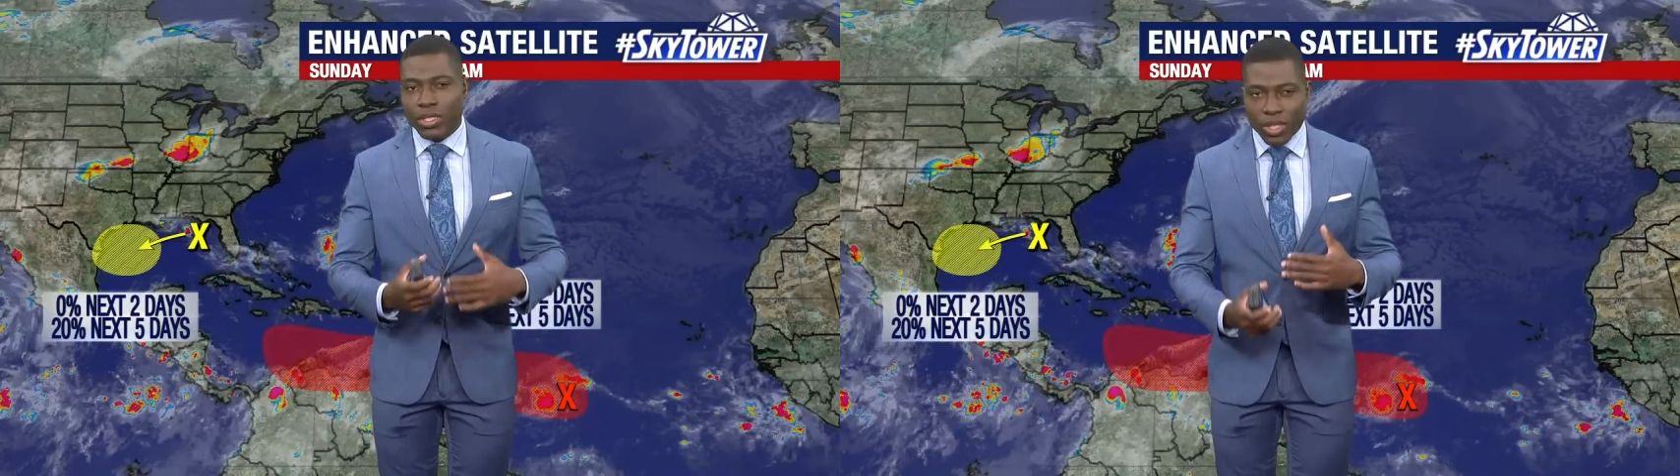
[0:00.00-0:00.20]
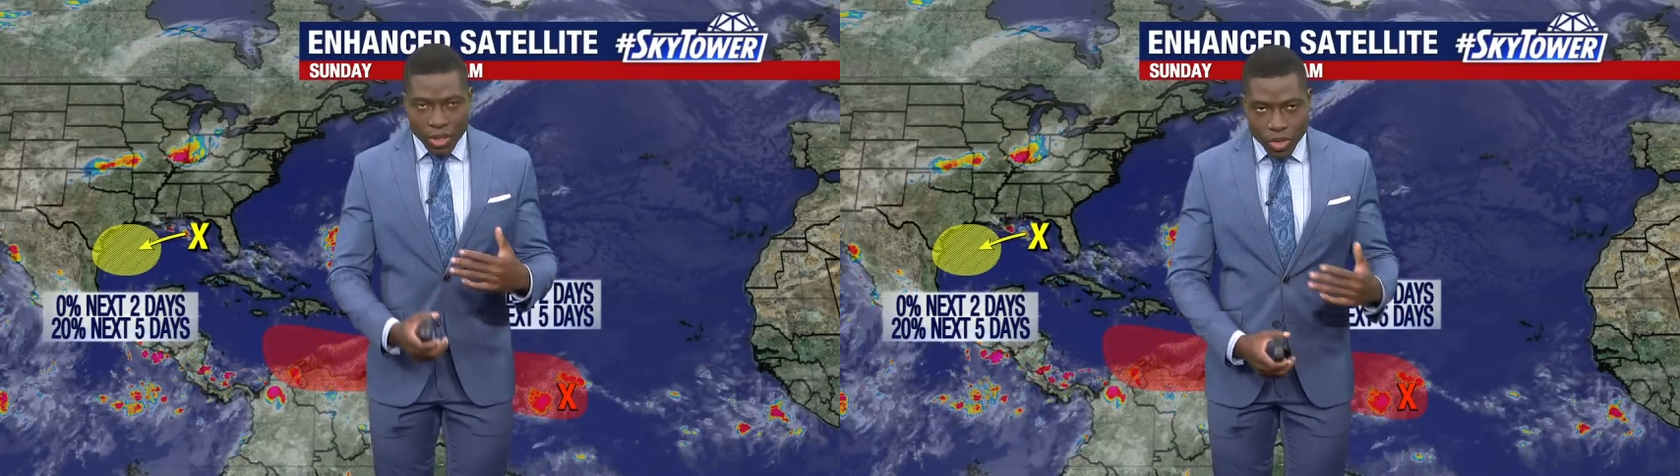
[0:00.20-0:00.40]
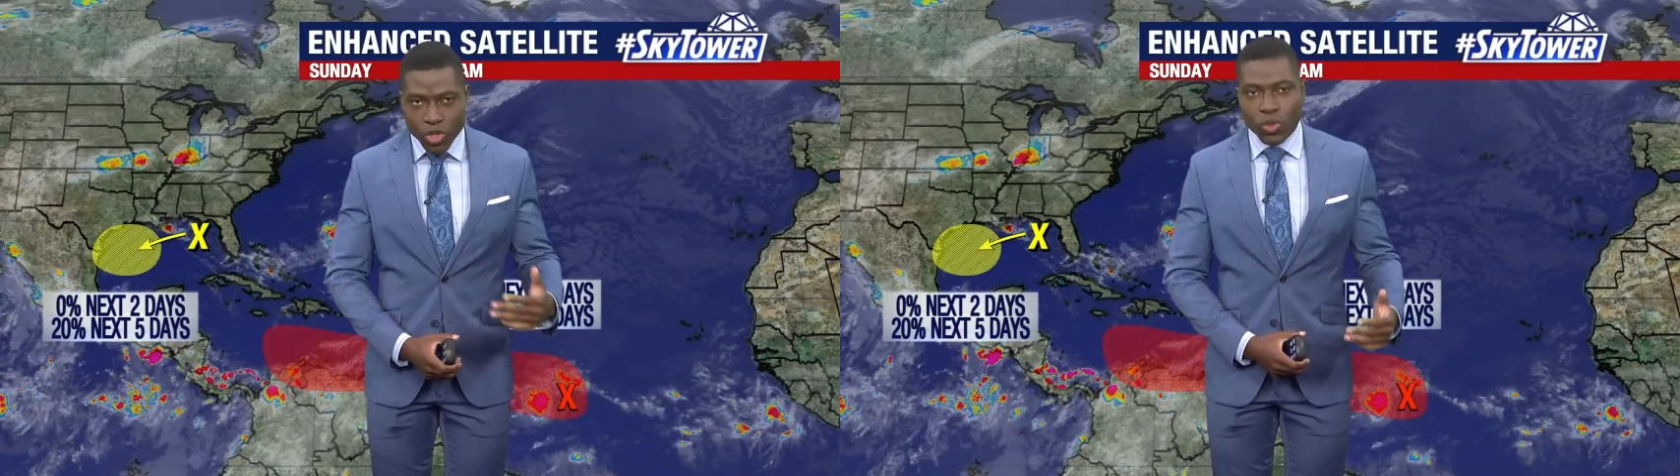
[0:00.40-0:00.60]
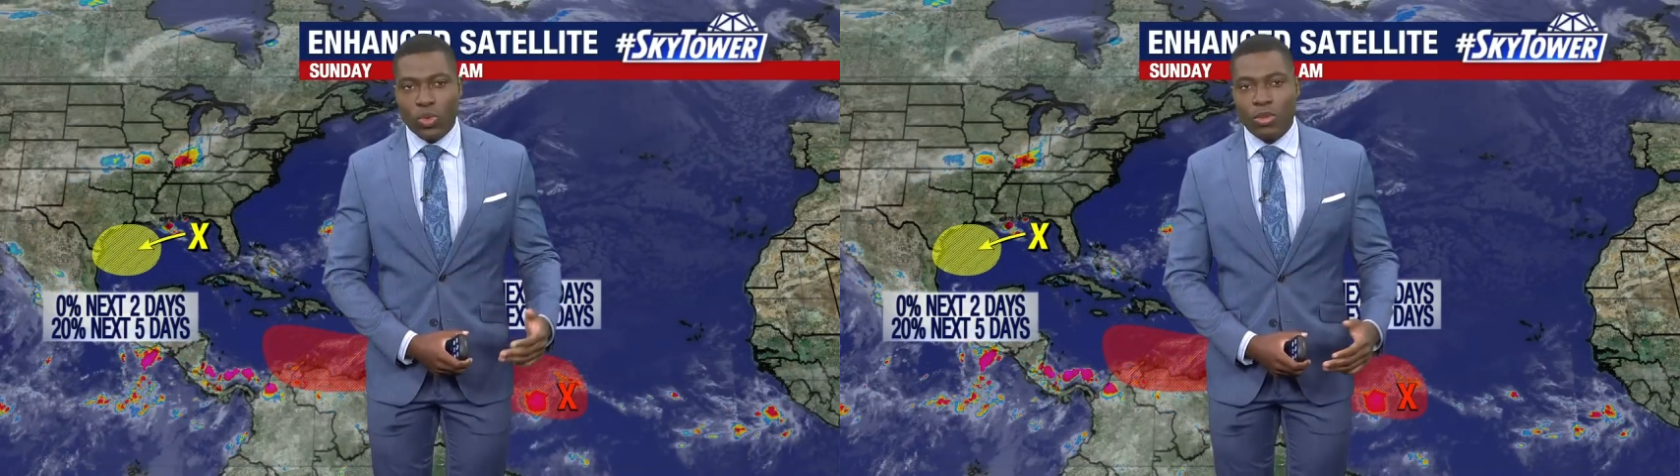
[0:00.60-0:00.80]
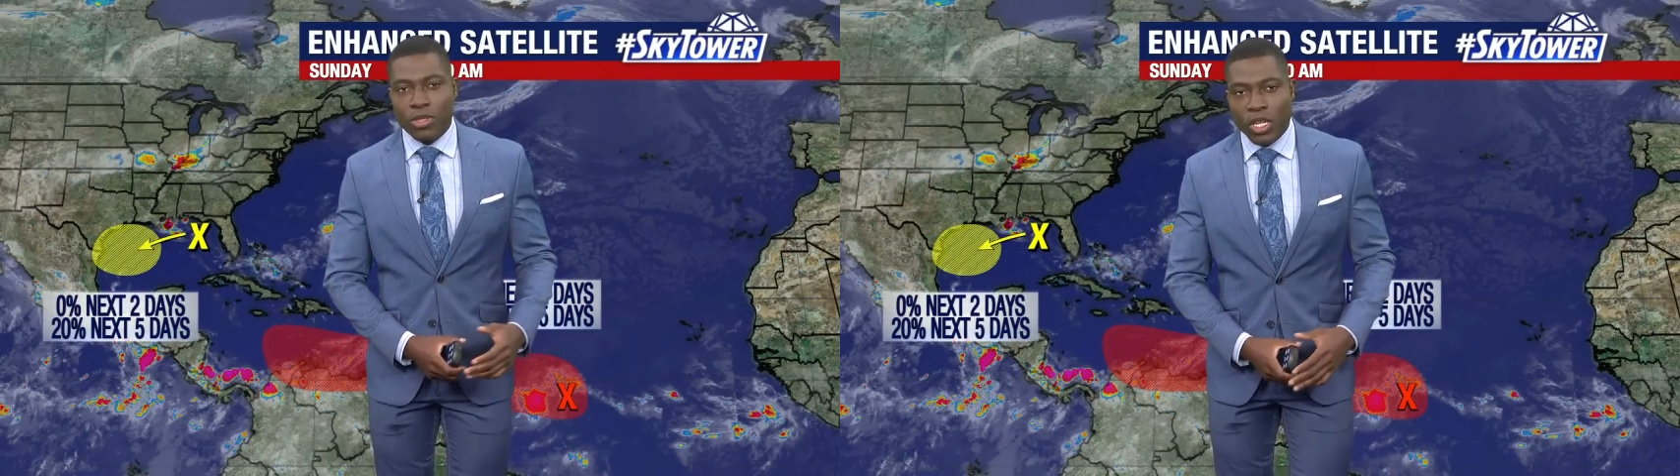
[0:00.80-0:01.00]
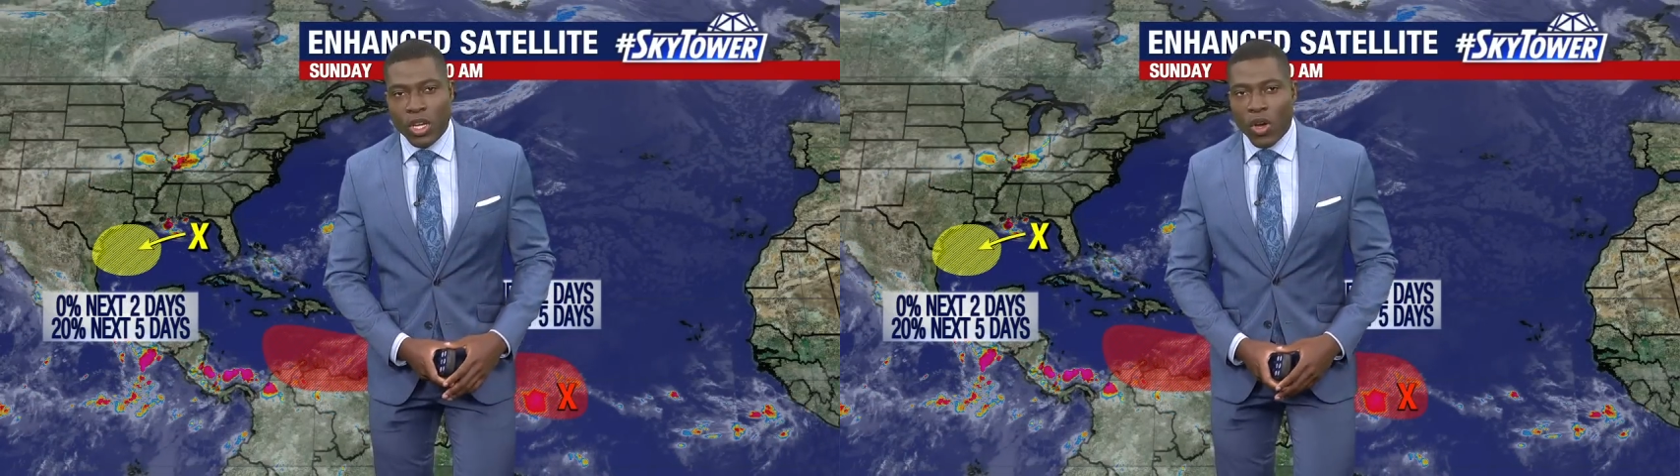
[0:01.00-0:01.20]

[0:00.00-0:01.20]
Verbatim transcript: and thunderstorms